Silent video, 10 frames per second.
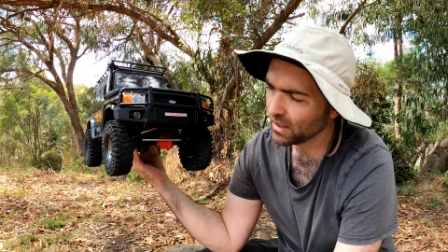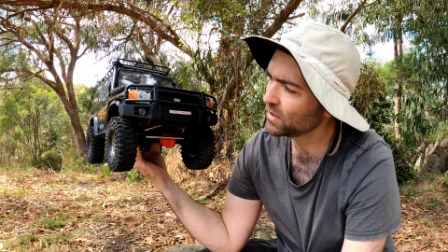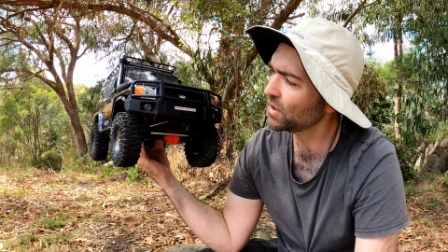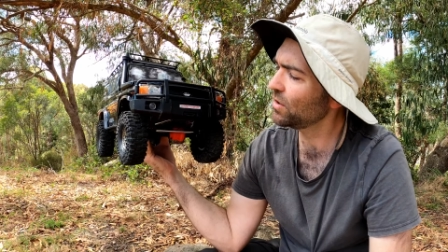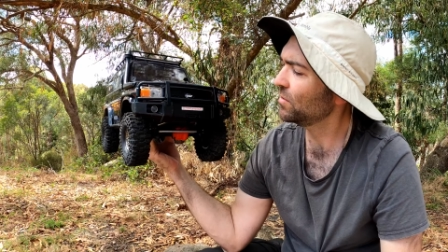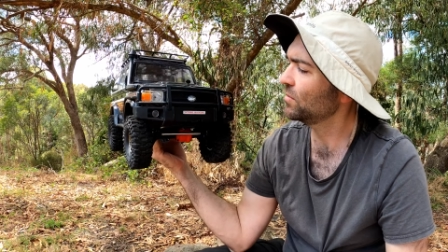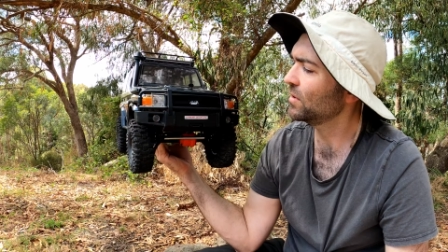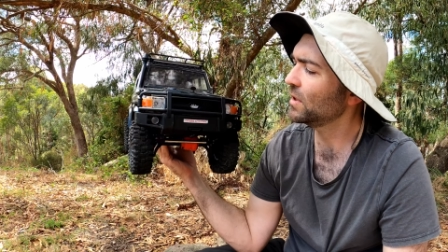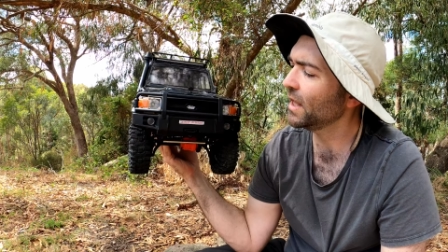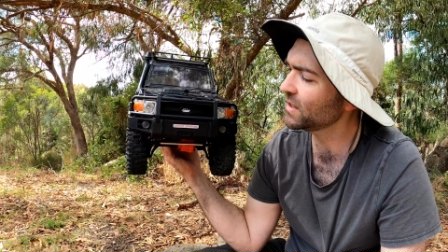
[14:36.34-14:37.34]
So
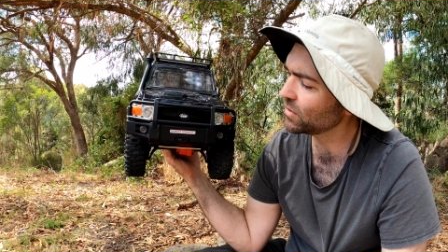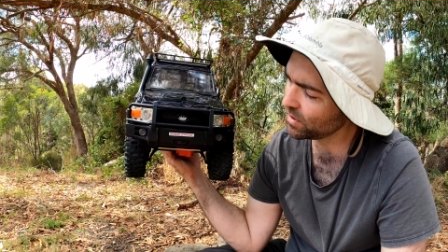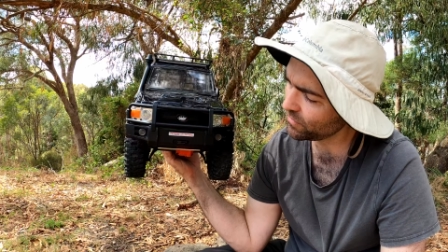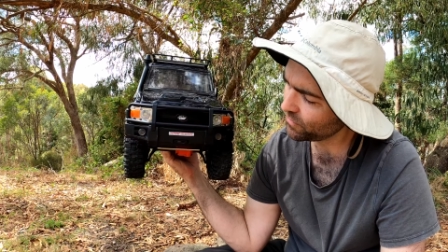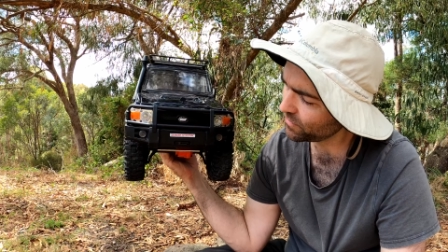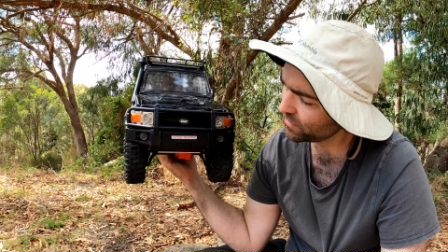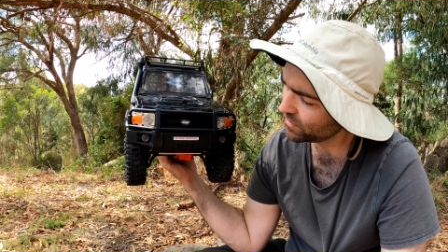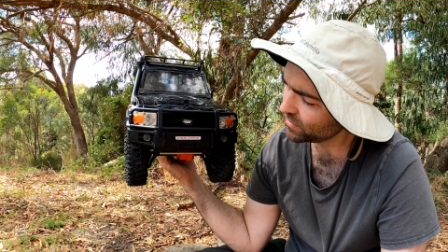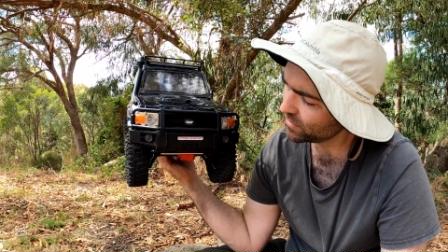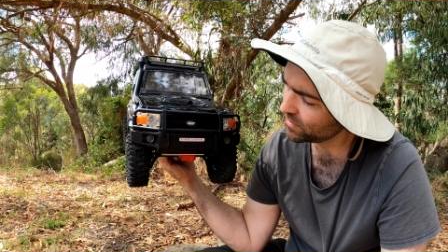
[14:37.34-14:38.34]
lights are off,
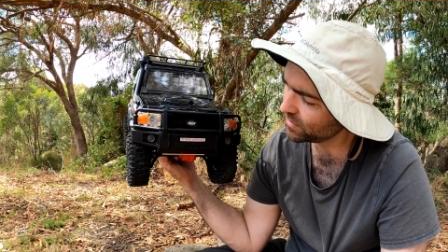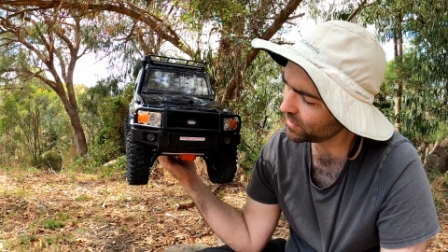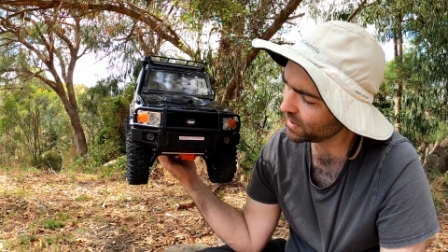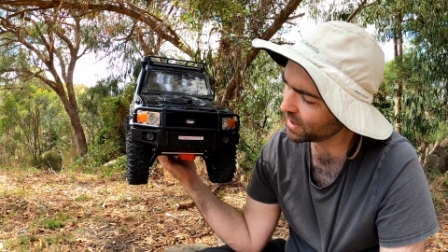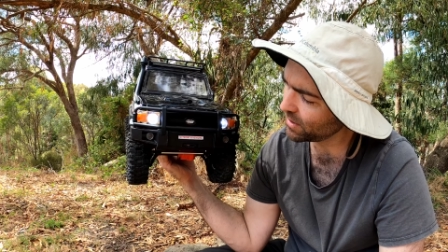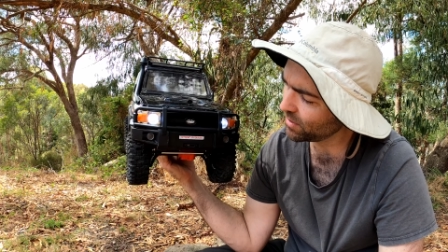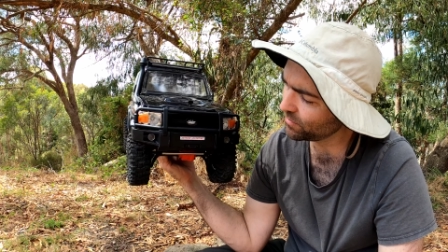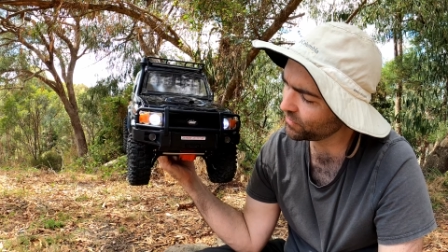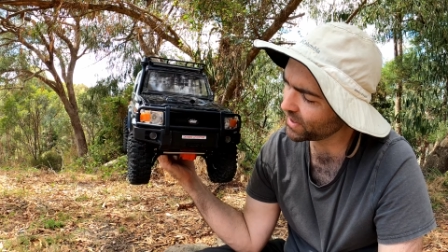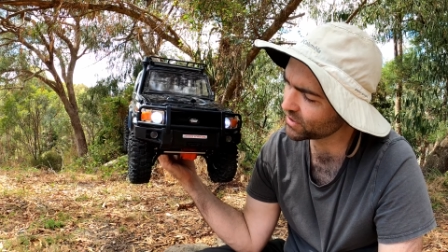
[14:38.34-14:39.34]
they're
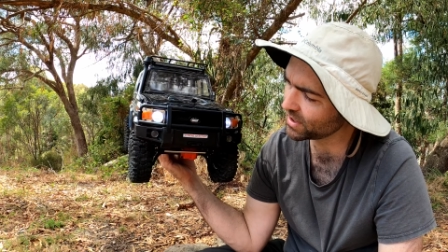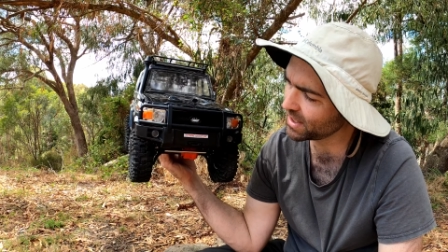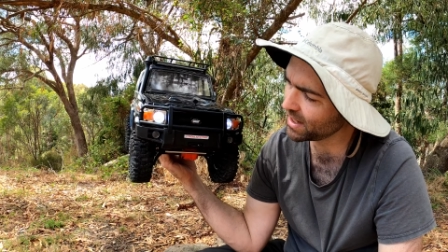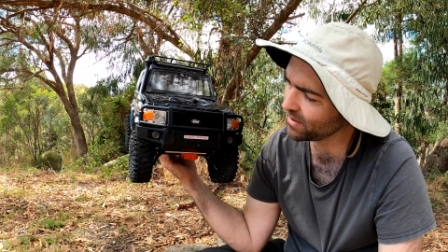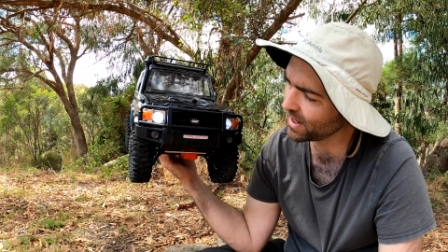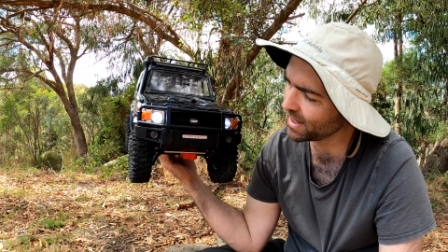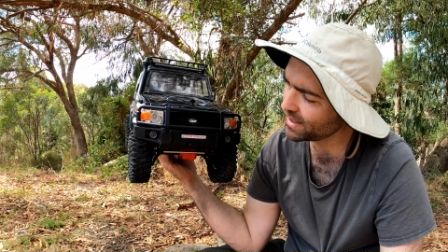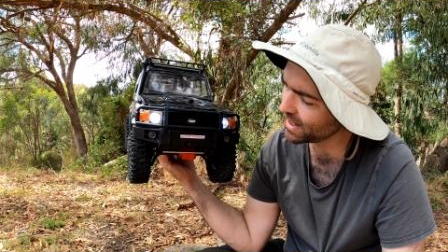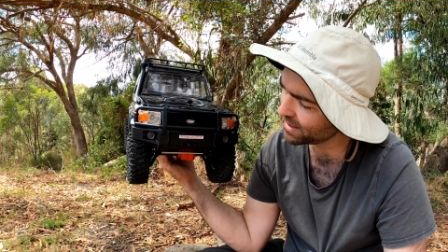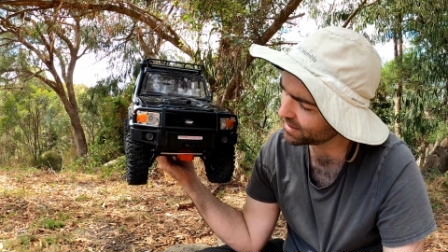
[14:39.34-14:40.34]
on flashing now,
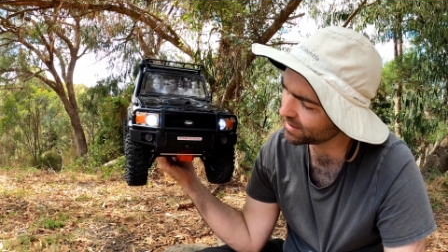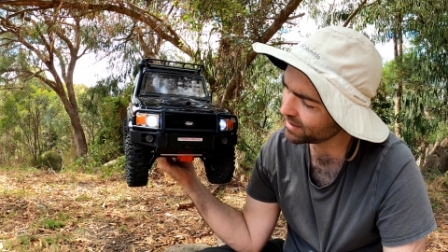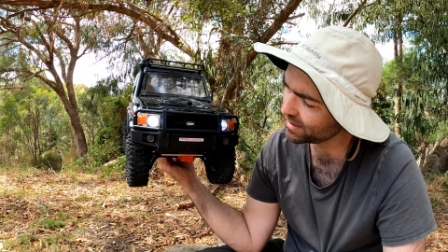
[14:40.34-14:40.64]
and then